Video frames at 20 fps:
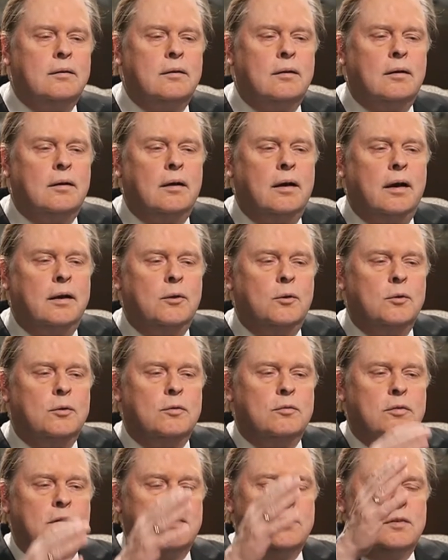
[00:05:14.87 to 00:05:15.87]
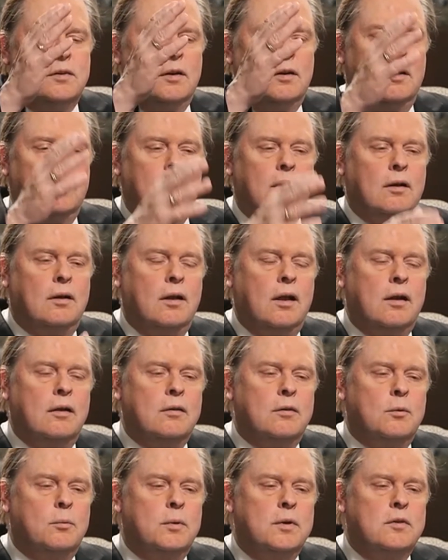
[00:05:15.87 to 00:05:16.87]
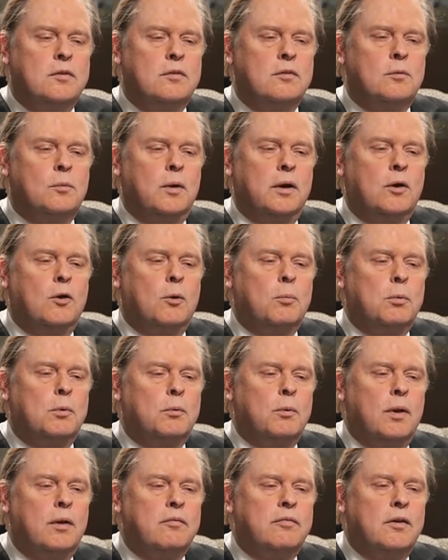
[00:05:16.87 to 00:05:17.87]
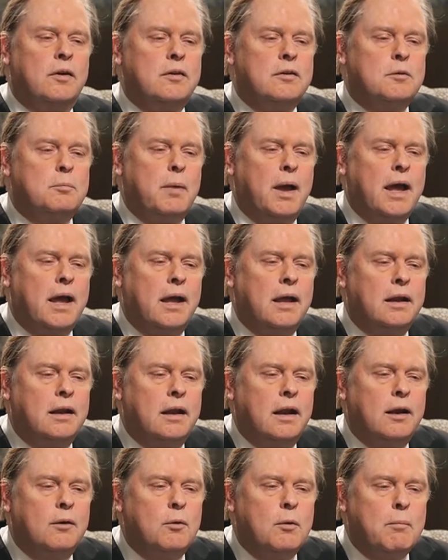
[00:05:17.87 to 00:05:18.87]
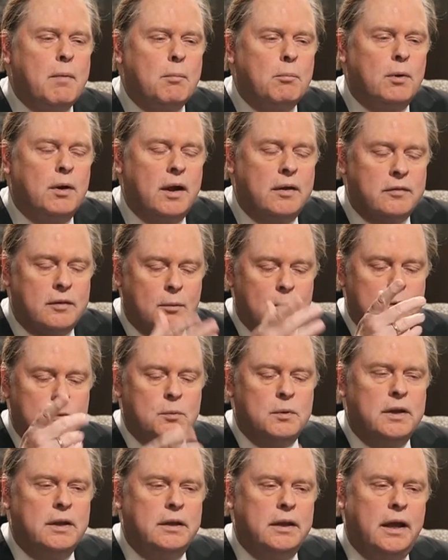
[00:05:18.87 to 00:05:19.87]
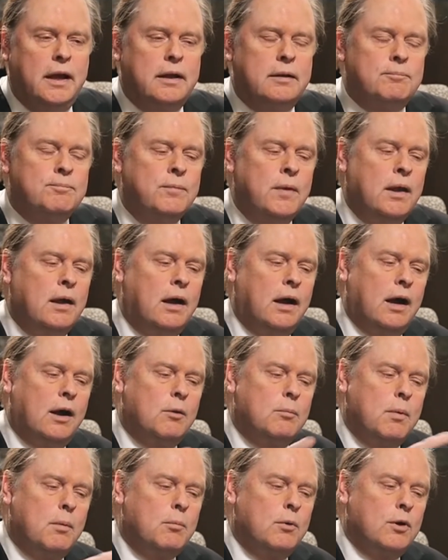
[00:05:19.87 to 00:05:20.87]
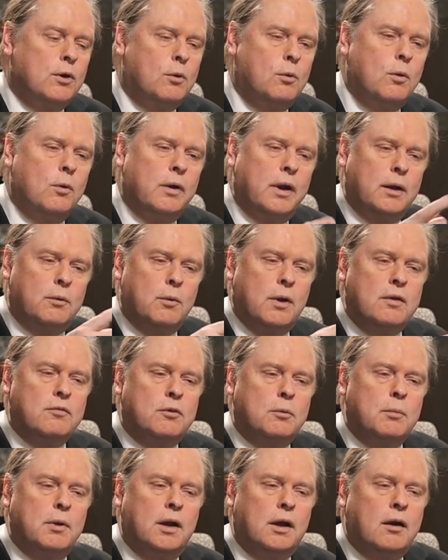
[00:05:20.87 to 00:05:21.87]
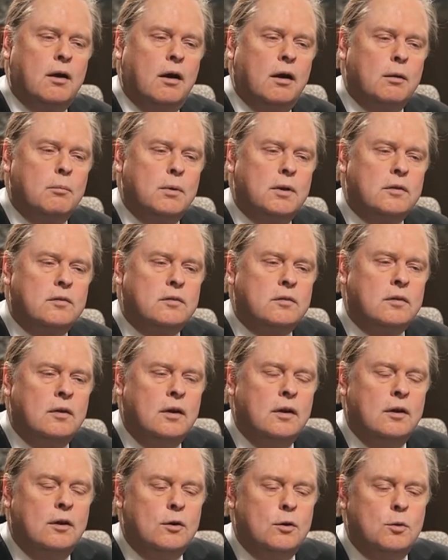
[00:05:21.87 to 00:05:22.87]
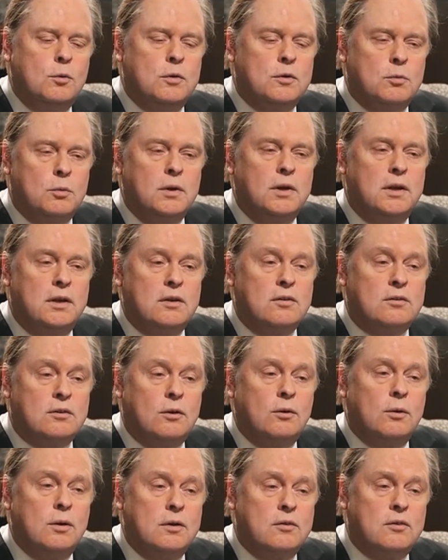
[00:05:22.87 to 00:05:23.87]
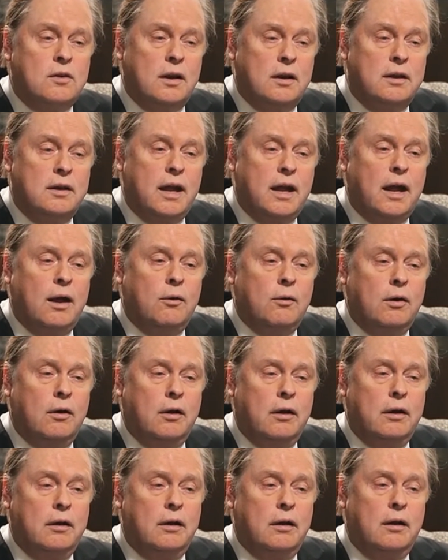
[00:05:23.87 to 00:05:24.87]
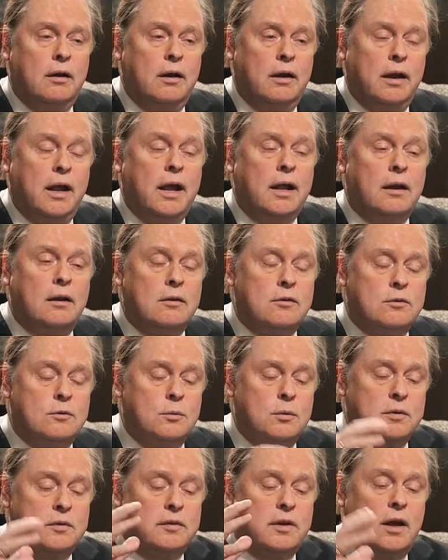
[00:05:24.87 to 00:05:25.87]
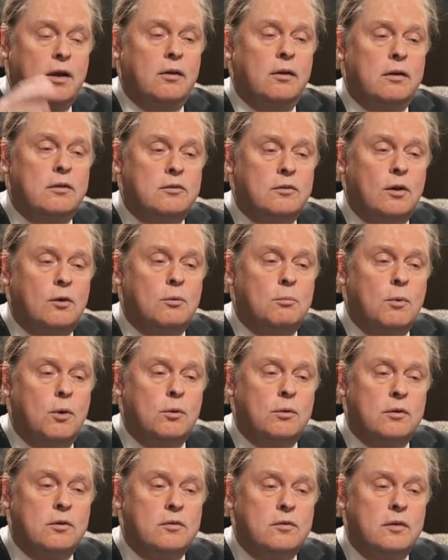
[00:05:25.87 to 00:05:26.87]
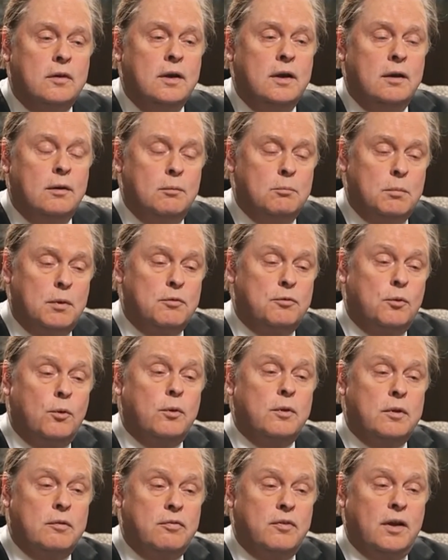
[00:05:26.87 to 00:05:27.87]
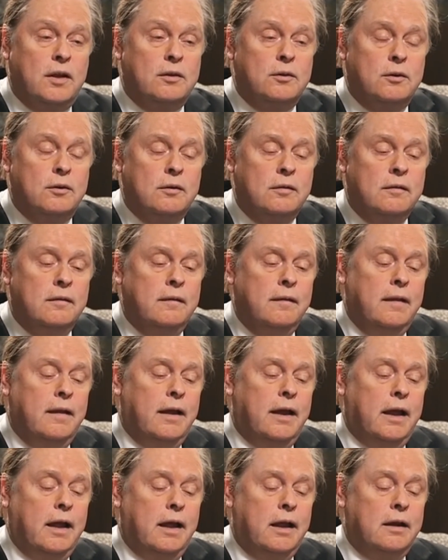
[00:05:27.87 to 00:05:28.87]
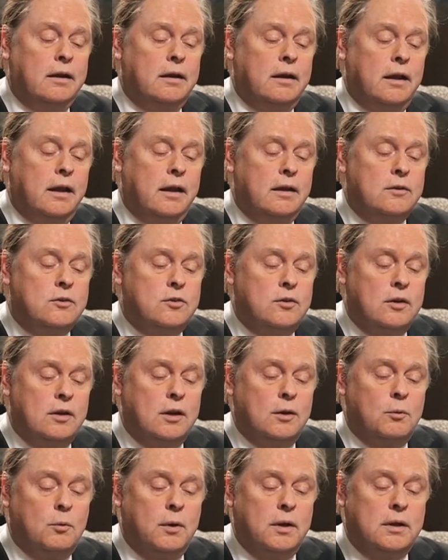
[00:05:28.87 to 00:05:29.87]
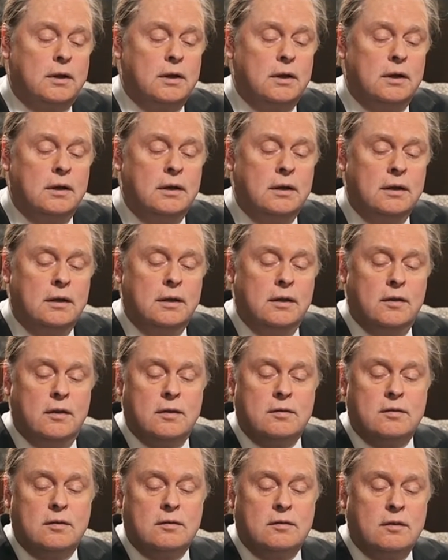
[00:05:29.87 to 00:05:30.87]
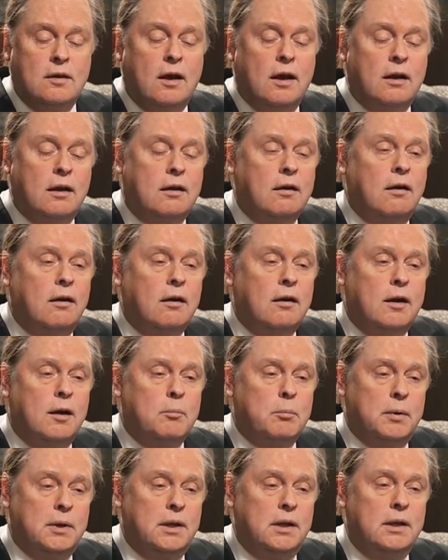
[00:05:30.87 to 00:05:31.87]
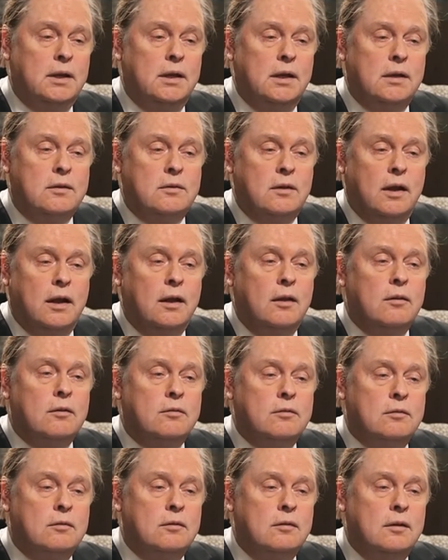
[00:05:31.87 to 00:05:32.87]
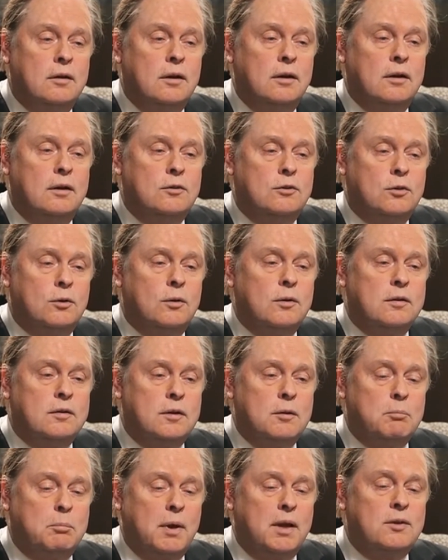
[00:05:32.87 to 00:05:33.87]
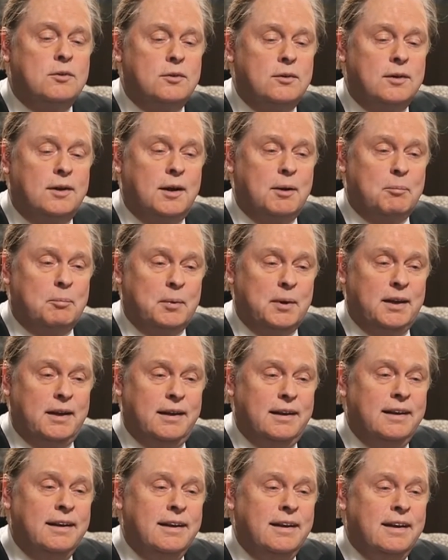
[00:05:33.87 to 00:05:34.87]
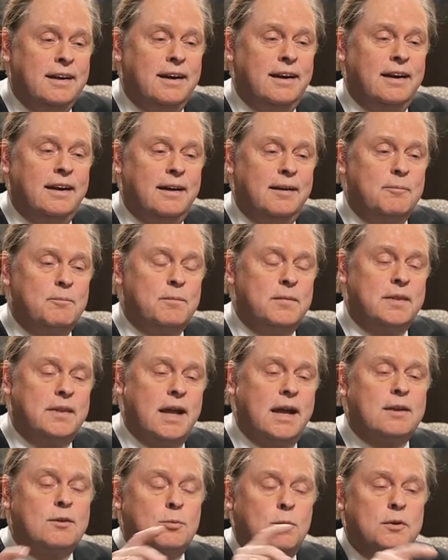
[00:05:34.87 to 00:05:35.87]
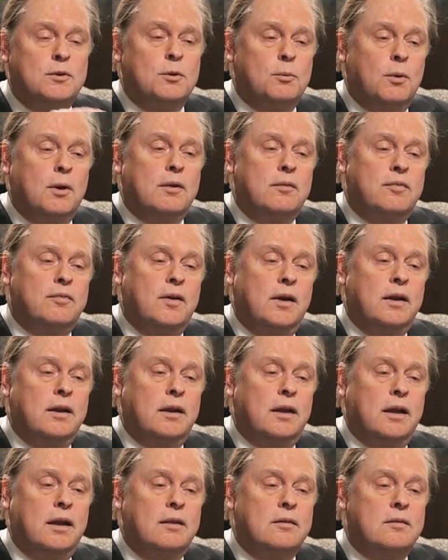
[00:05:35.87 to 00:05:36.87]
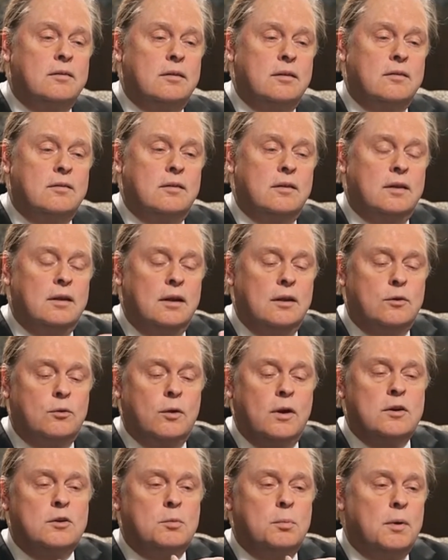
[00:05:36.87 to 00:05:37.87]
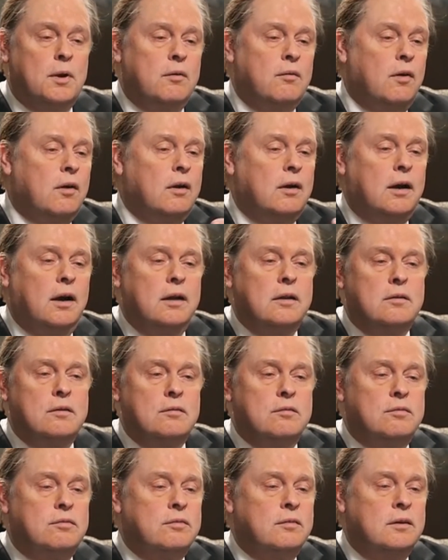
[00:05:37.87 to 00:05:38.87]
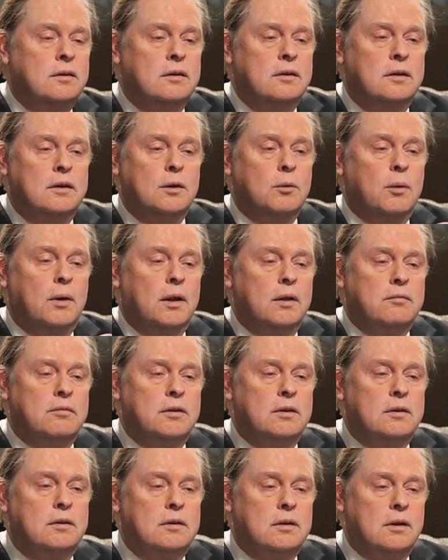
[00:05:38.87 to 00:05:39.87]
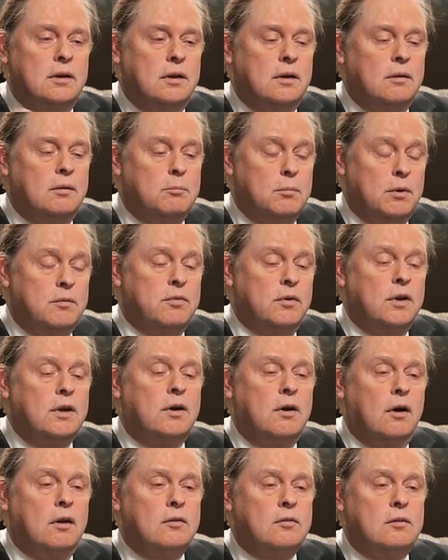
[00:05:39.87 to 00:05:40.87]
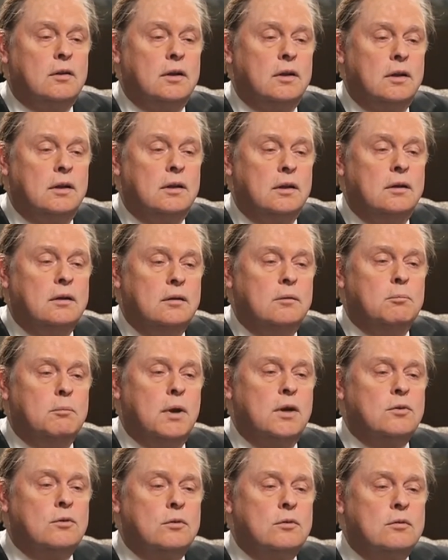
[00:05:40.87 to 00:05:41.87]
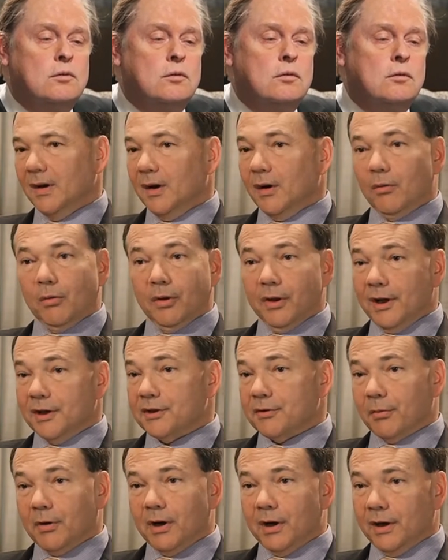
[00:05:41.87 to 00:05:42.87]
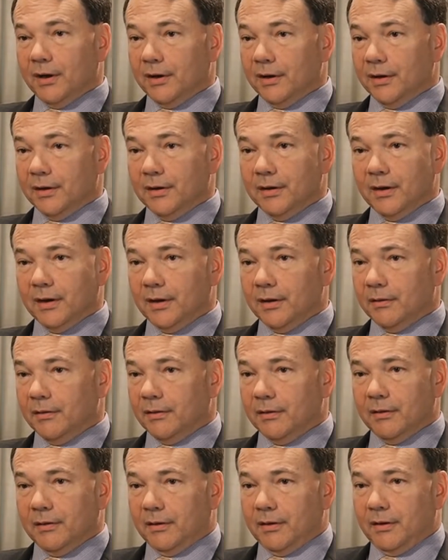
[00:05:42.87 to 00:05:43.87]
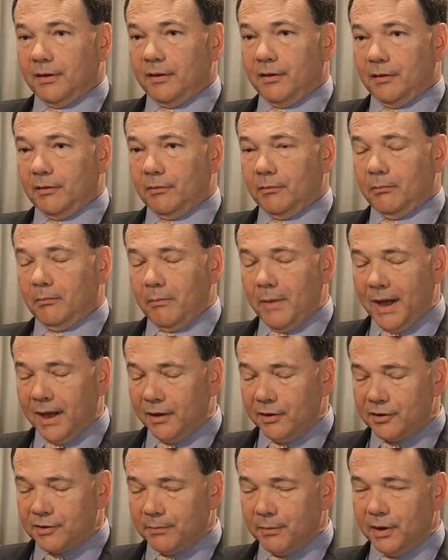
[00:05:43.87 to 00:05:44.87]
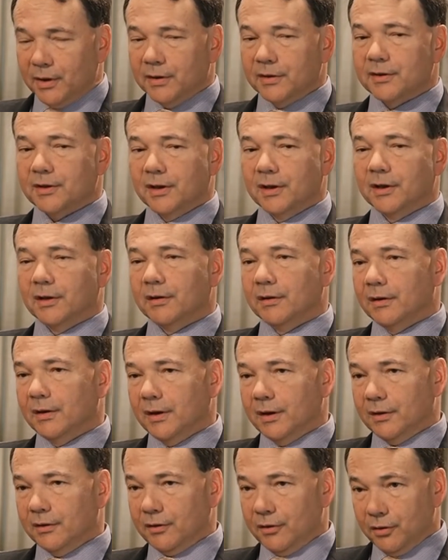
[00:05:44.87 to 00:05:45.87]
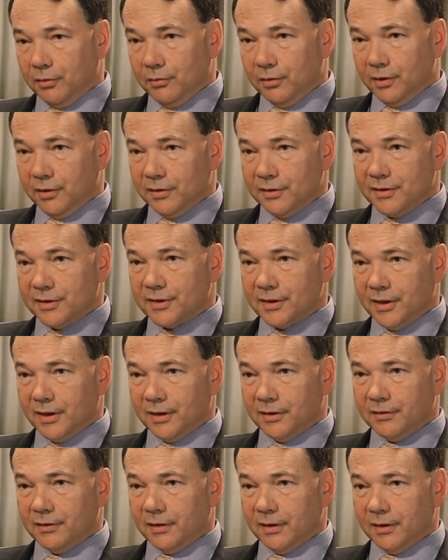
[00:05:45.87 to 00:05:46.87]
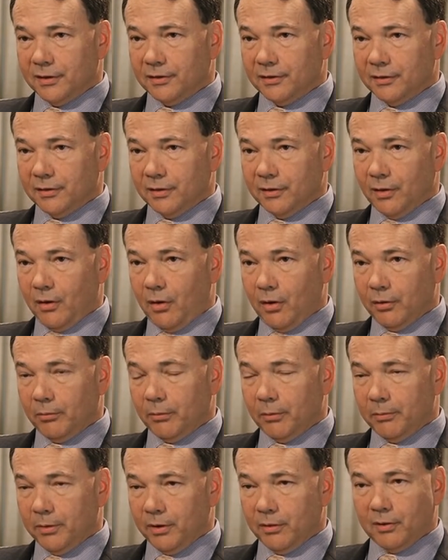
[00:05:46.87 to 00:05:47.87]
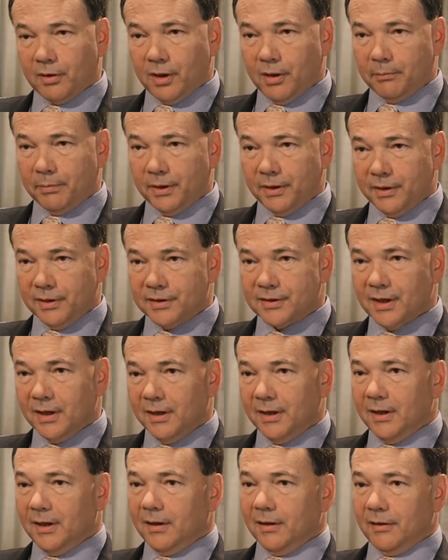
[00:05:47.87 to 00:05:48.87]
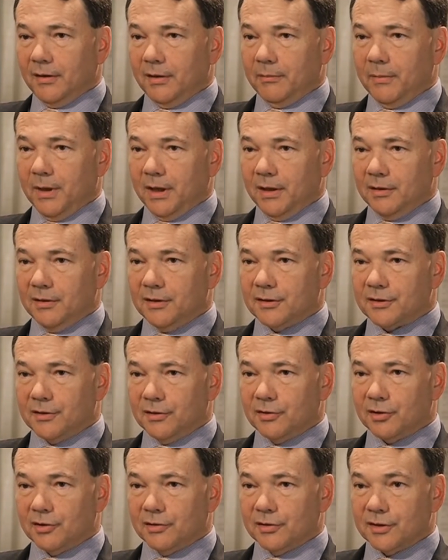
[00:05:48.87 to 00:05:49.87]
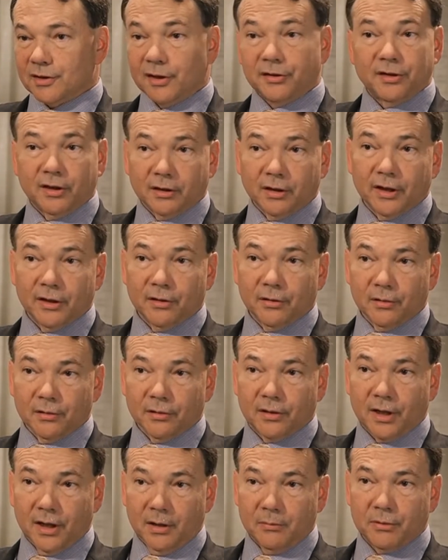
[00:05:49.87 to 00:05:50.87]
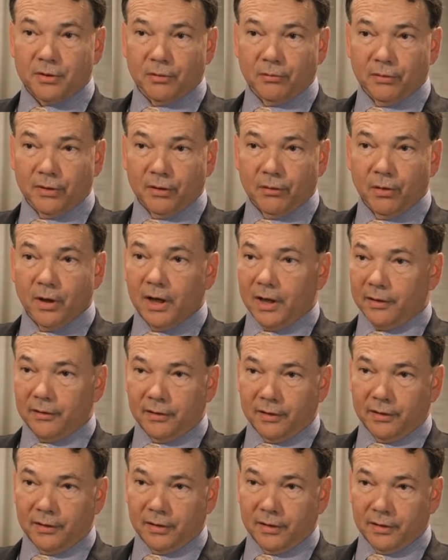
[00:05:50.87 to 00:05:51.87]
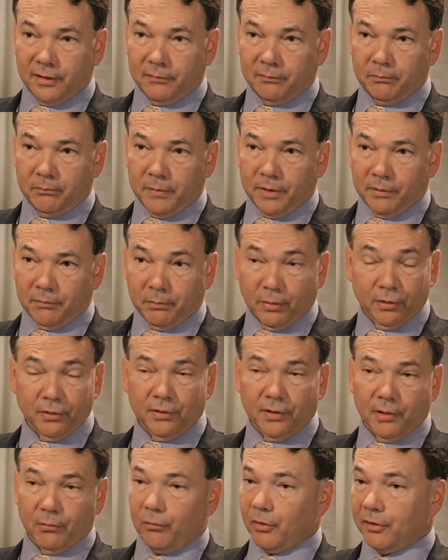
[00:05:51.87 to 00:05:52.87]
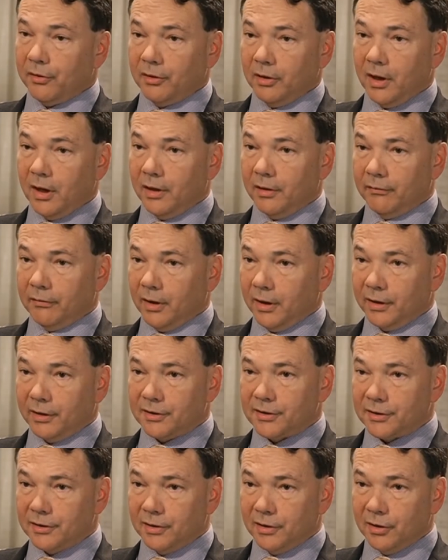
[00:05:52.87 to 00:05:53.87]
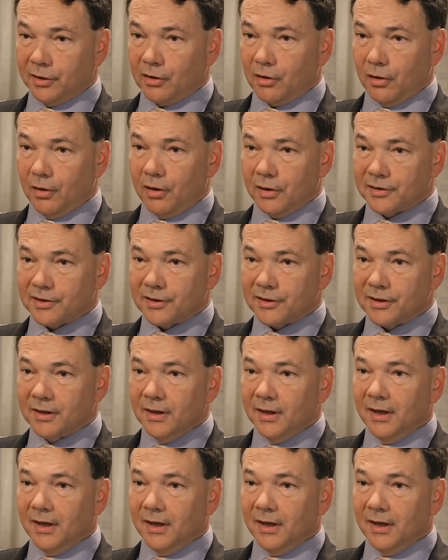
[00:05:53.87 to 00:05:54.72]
I know you've listed a lot of the reasons why corporate welfare is bad. And I remember as I was reading that, I remembered a quote I'd read from an economist who was really discouraged and down on an analyst who was down on General Motors before the failure. And she had written, this is not a car company, it's a health and insurance and pension company. That's what you want to fight against, is the entrenchment of all kinds of irrelevant but very costly measures. Well, that's right, and management and the unions at the automobile companies, they made decisions that they later came to regret, and it burdened them with a lot of legacy costs.